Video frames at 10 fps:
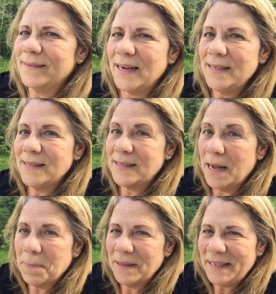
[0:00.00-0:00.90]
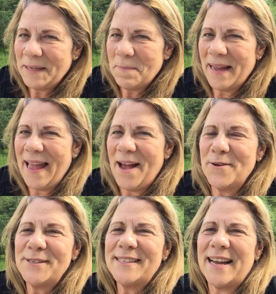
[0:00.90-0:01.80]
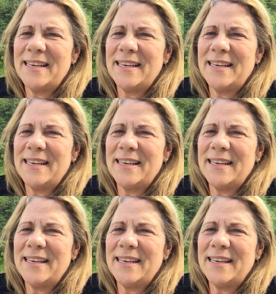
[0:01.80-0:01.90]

I didn't stop cleaning my house.